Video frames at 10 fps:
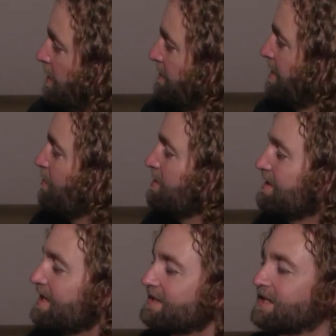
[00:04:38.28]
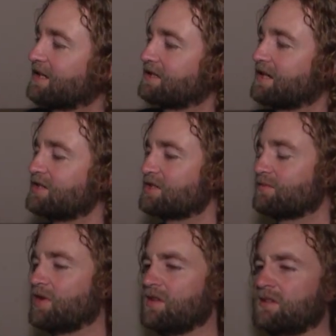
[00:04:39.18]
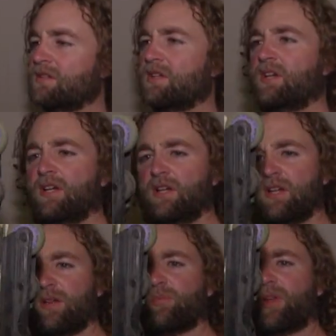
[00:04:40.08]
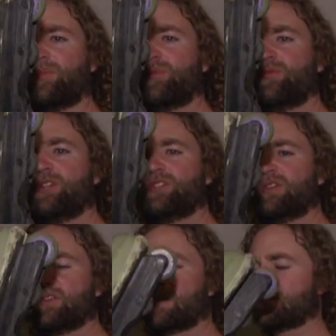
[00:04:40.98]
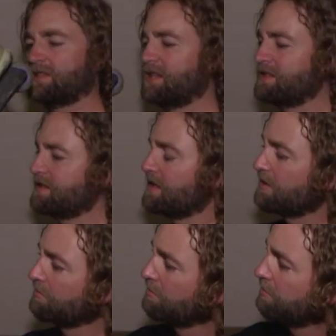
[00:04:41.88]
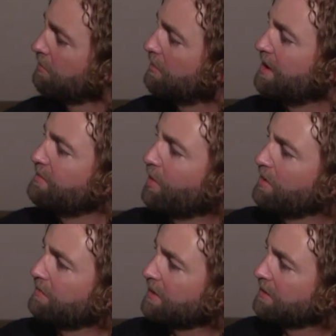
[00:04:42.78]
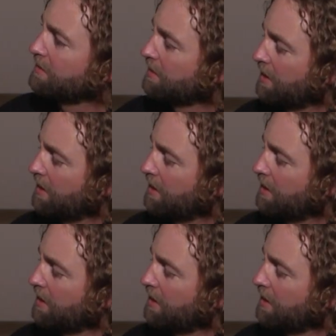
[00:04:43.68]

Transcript: Some would say it's like a touch small, but I'm pretty sure that's perfect.